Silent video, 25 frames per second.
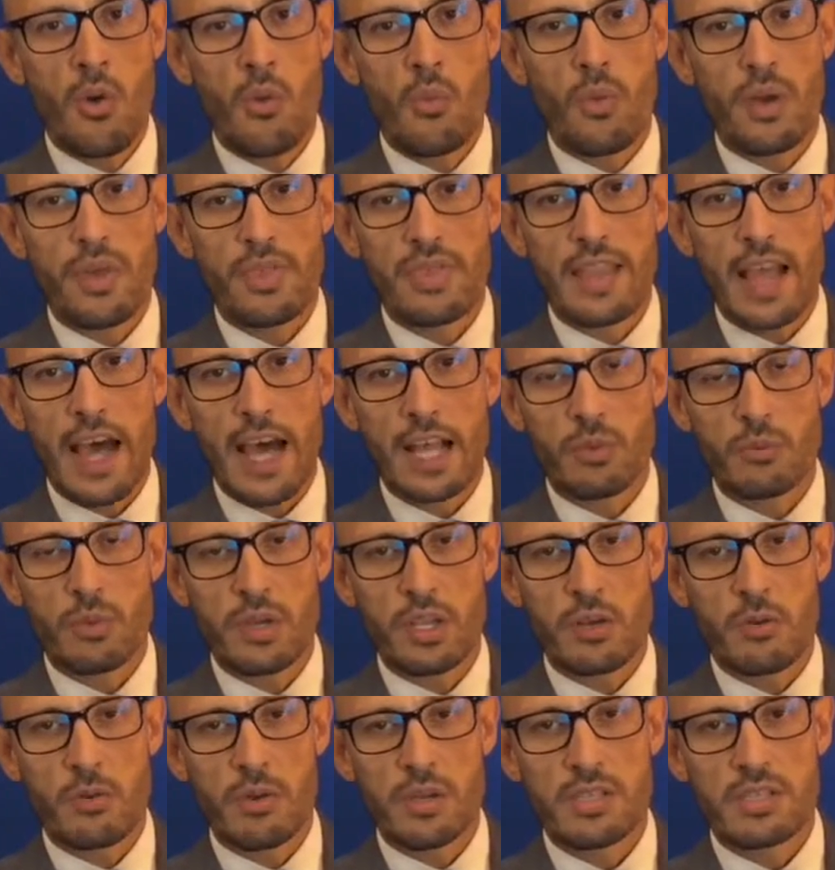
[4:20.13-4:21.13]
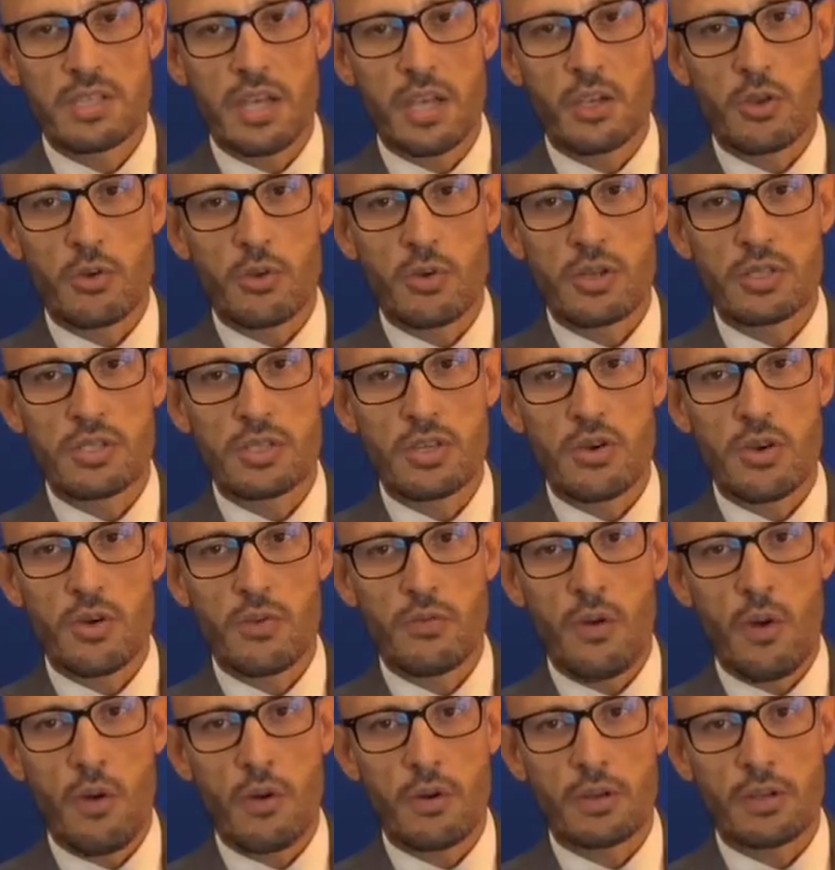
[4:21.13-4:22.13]
With that, we increase the accuracy
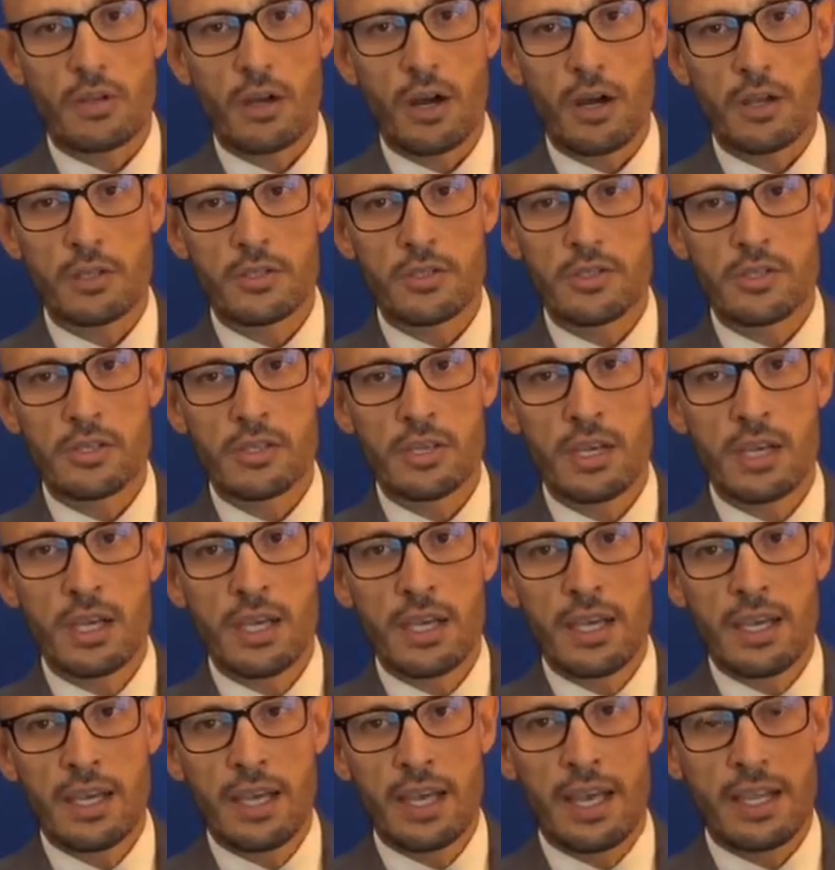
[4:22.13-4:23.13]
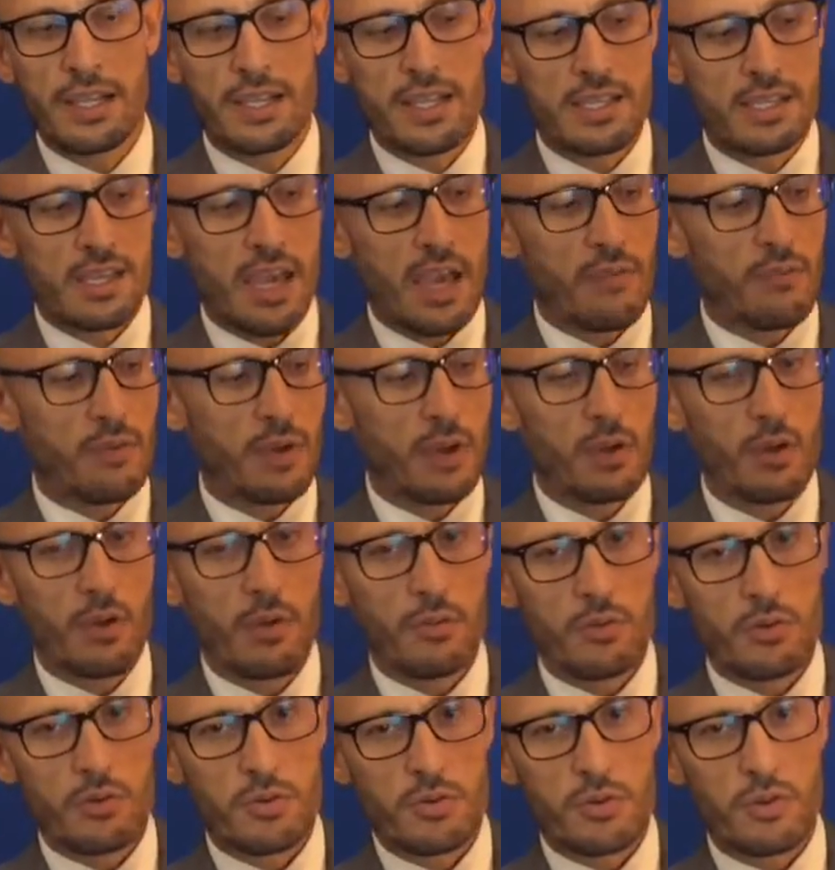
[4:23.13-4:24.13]
of our cuts and the safety
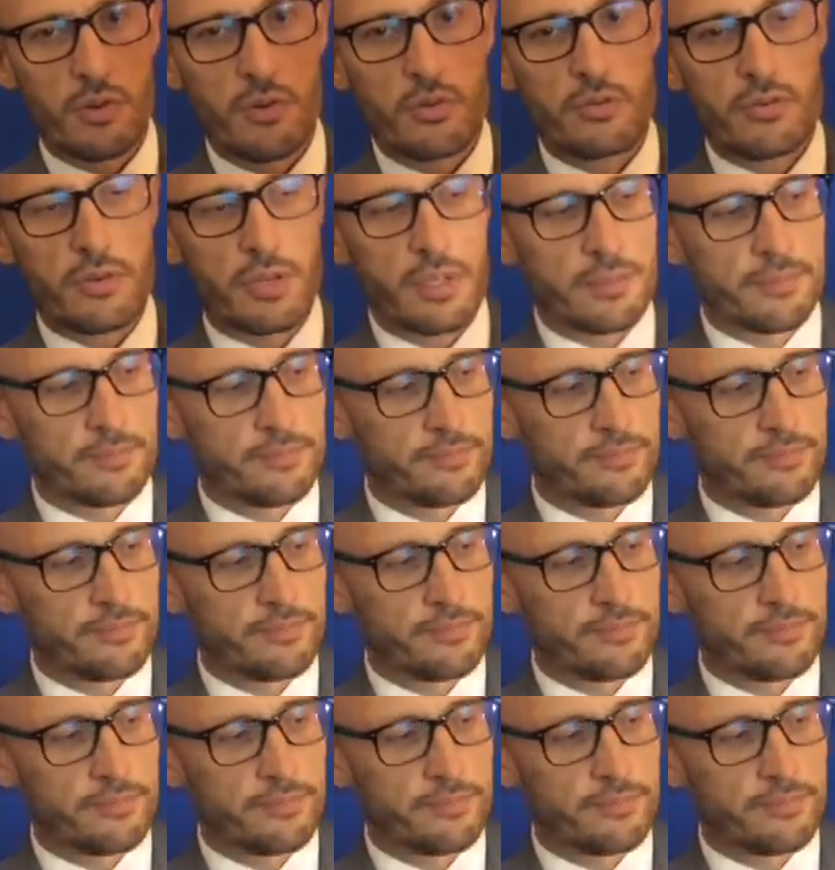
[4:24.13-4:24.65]
of your surgery.